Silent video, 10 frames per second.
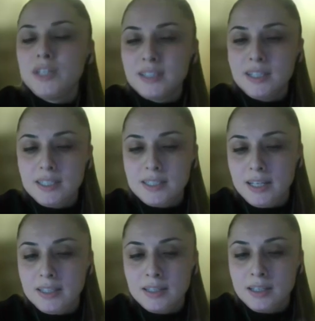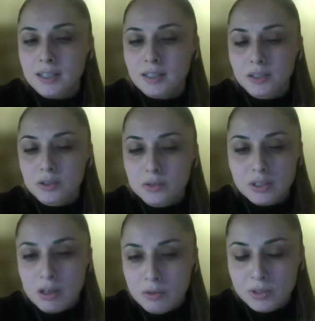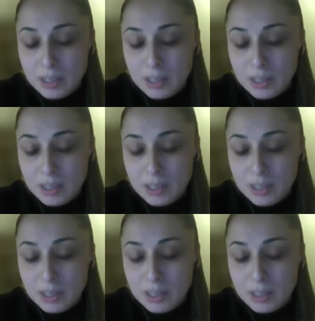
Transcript: facilitate the use of,